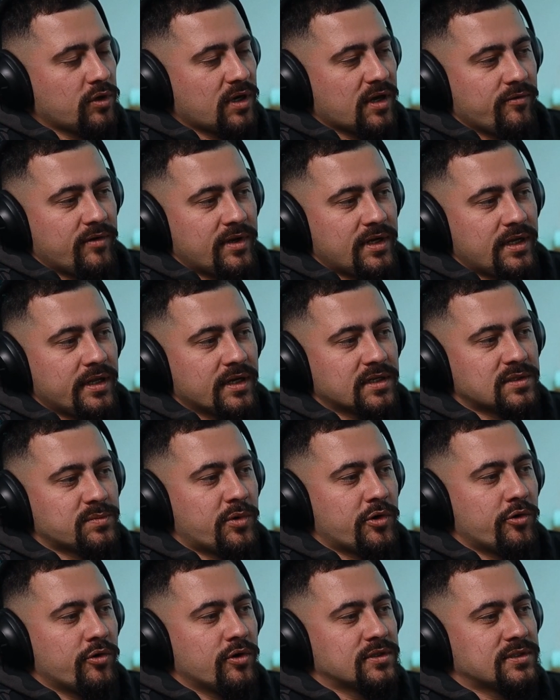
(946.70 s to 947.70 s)
have any
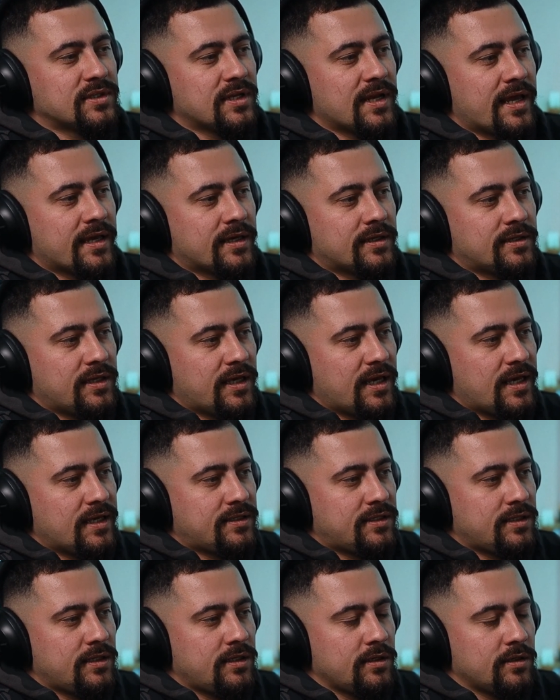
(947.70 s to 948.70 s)
experience like
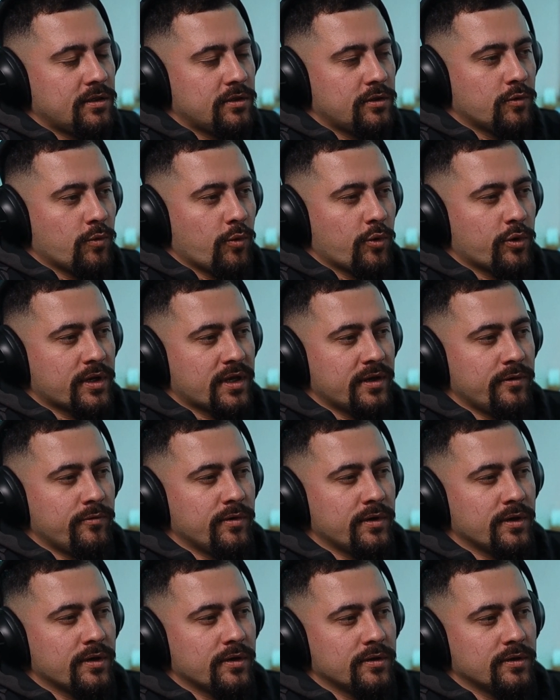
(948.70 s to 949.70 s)
DAT? You work
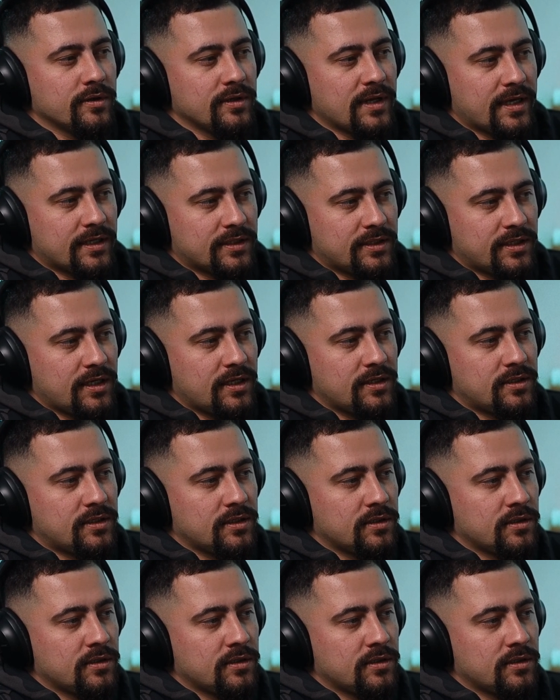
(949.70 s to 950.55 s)
even like DAT?